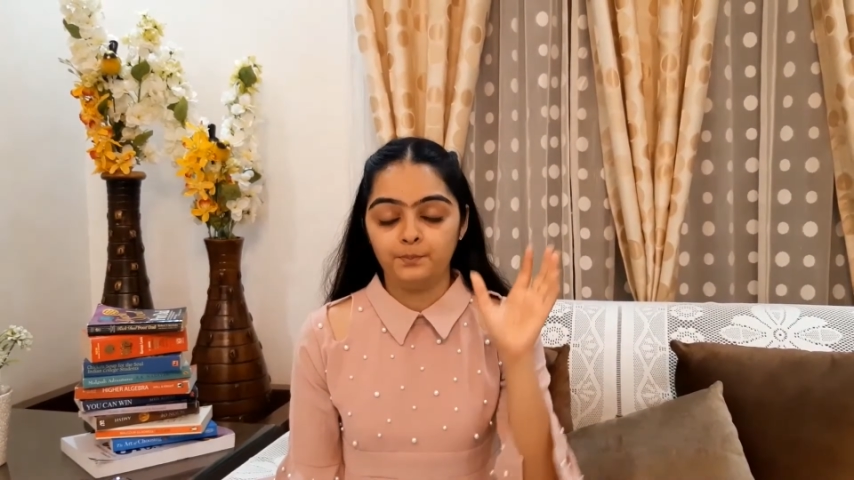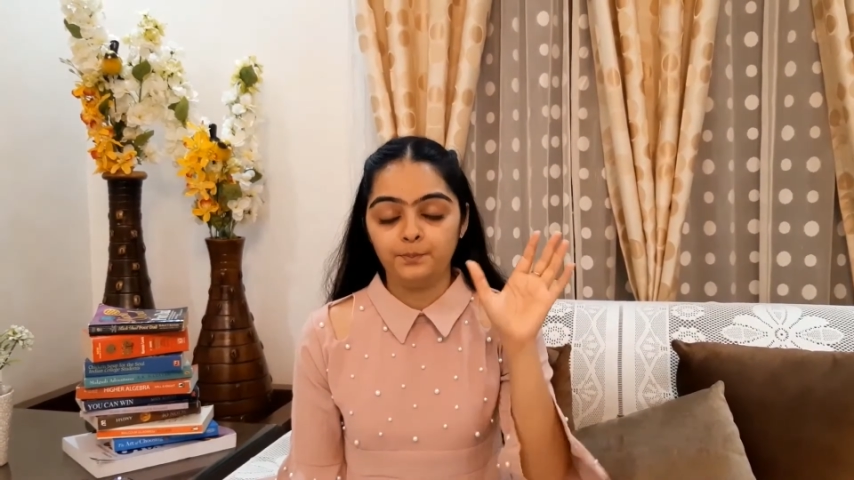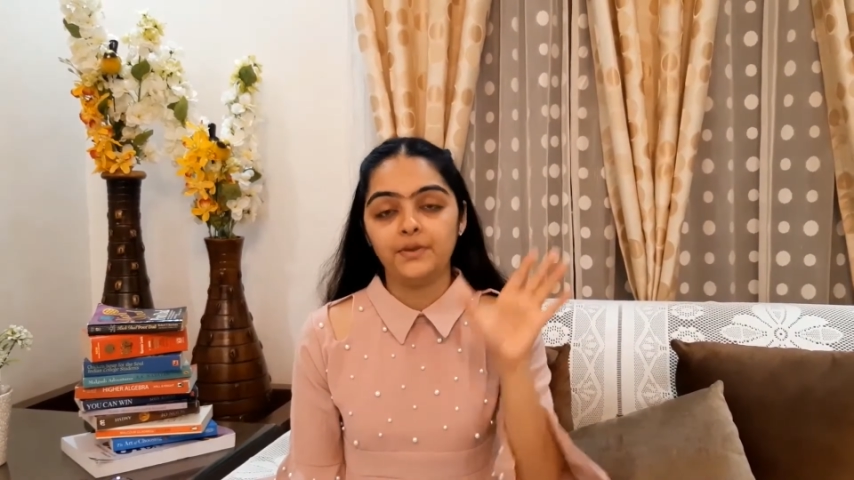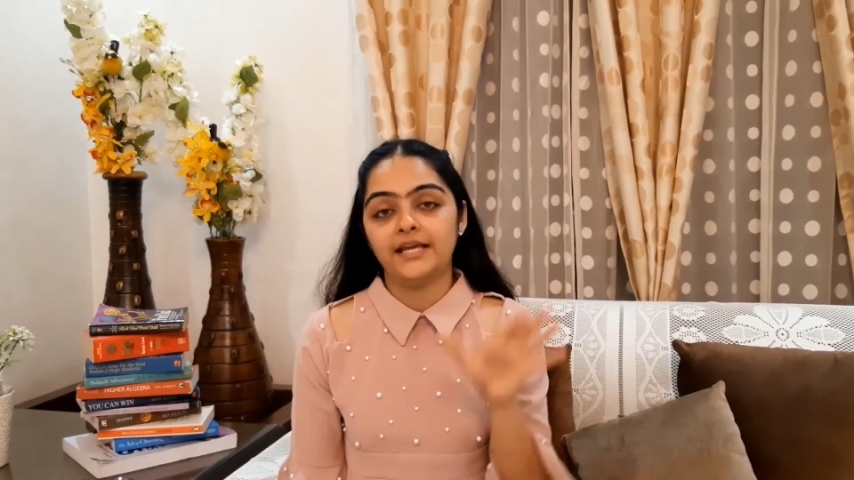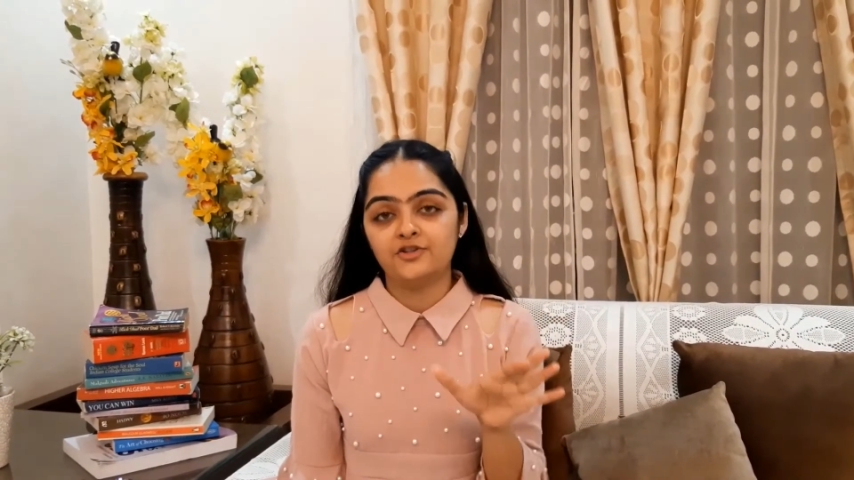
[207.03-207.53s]

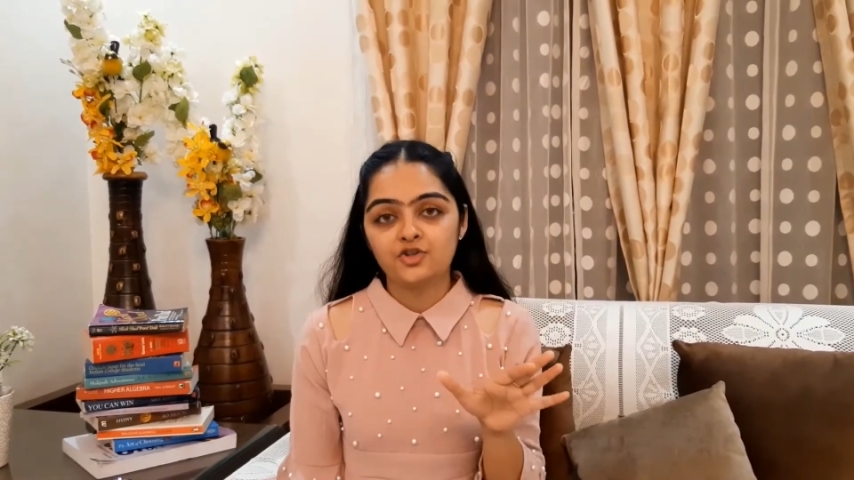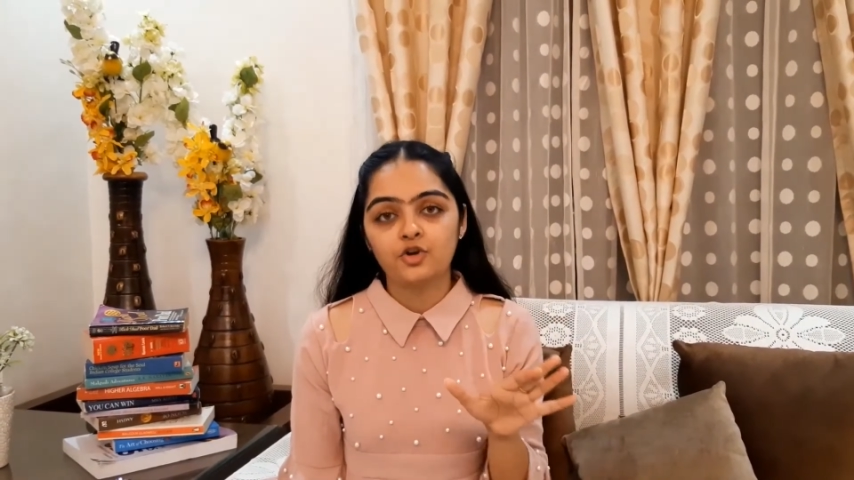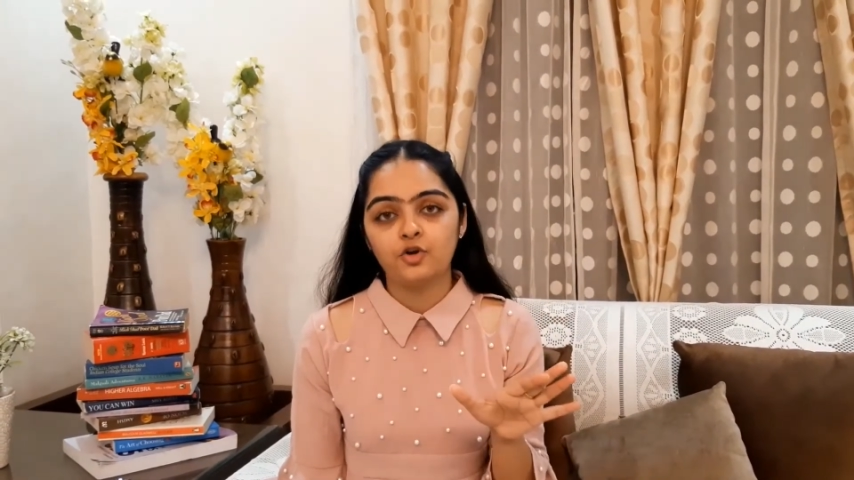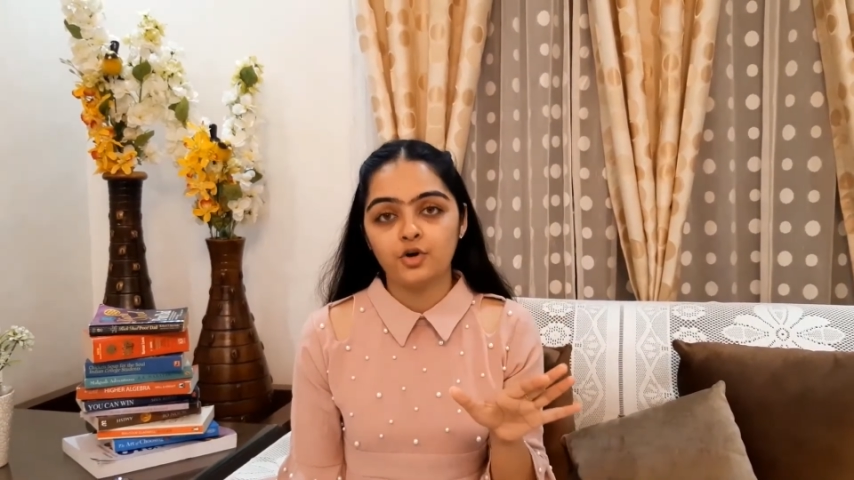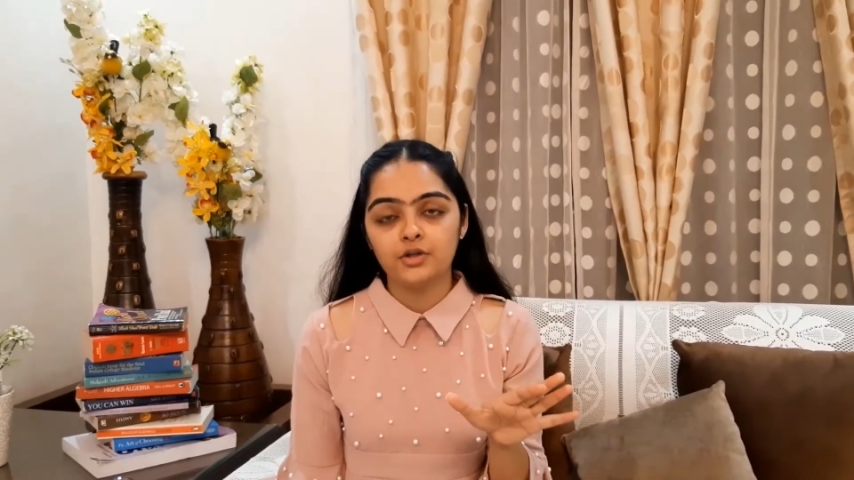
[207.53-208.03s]
page
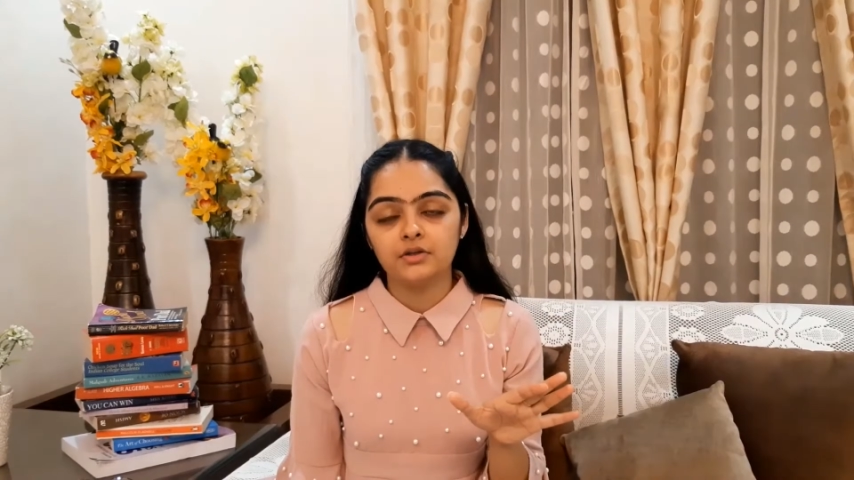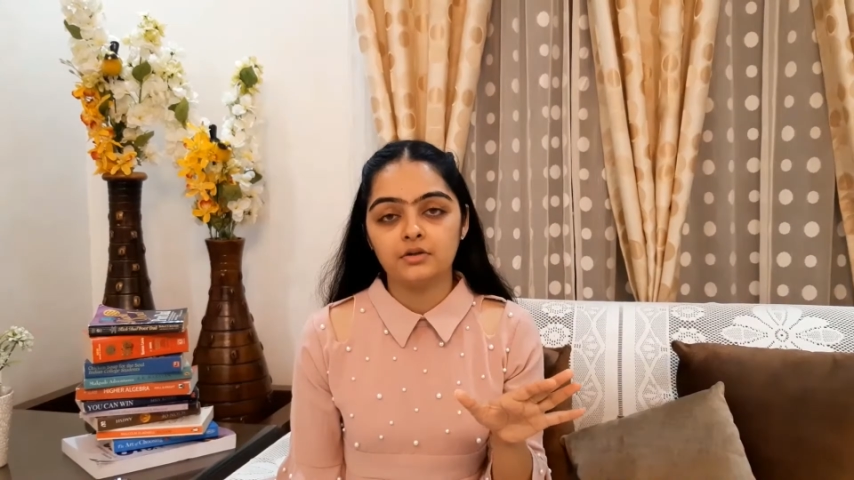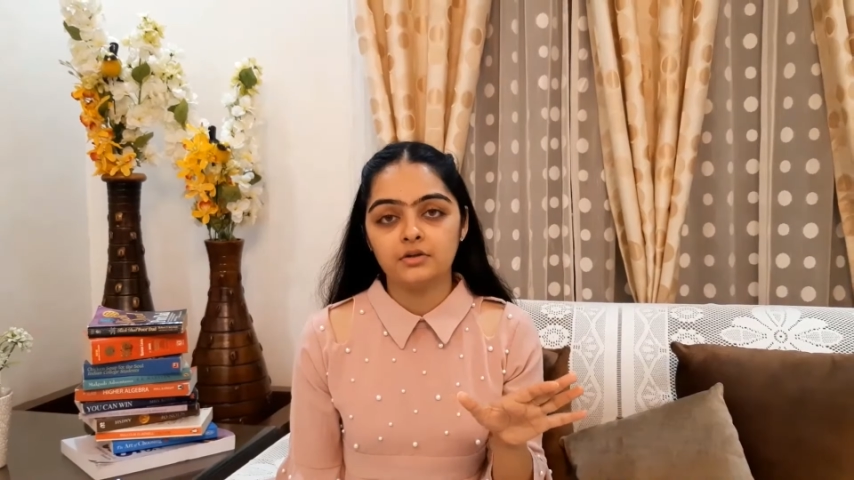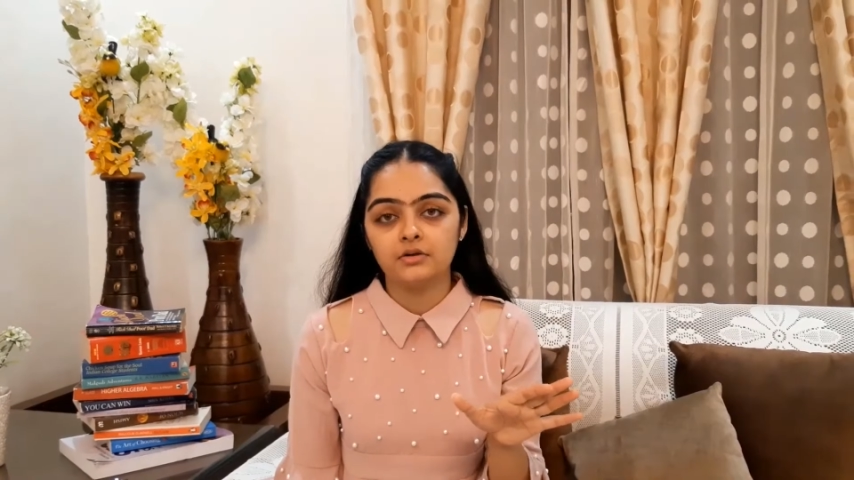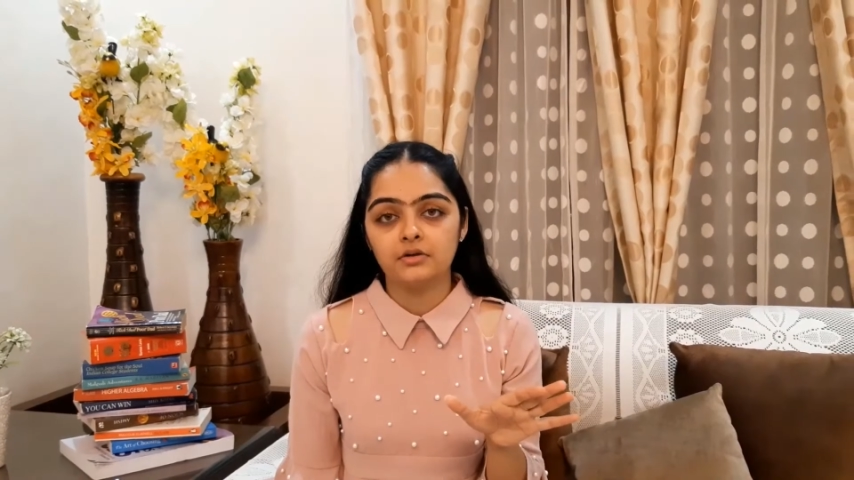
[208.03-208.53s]
on
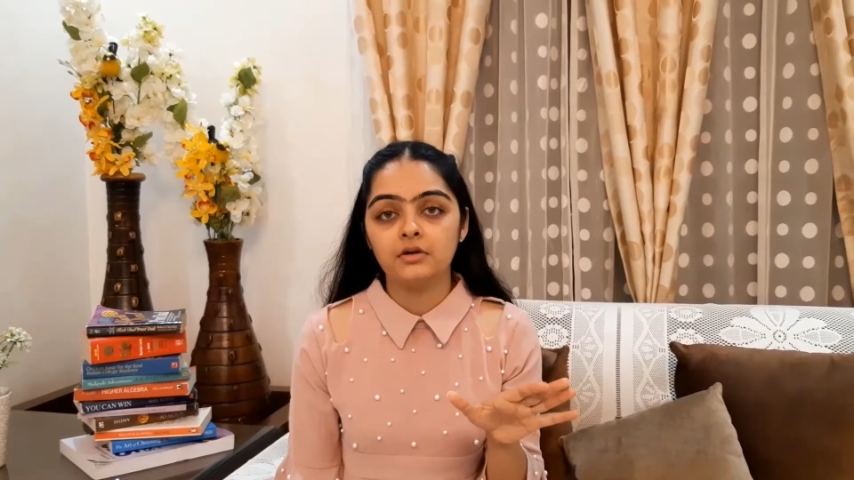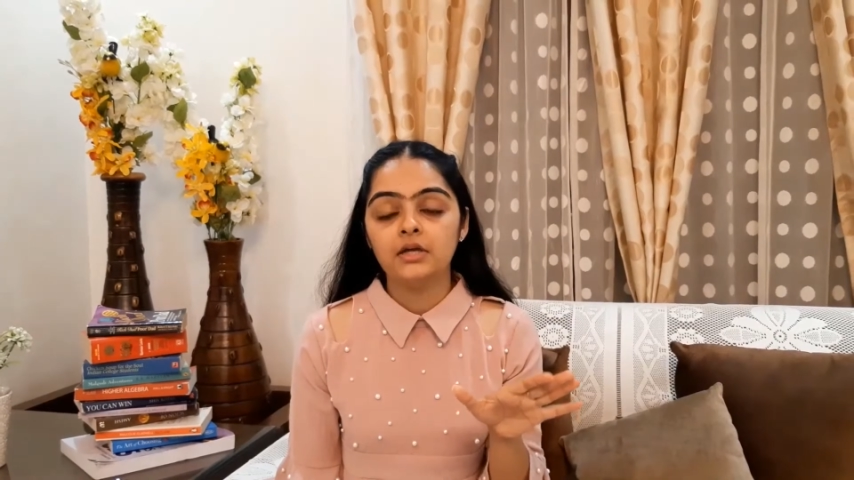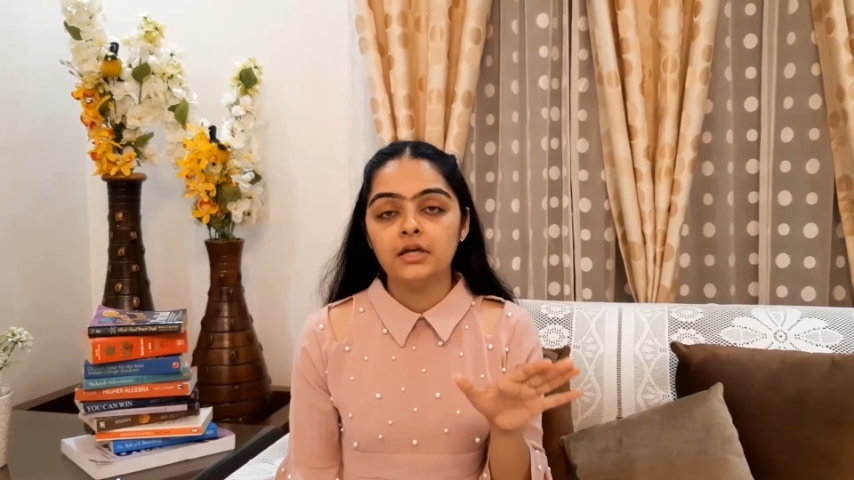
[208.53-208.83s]
the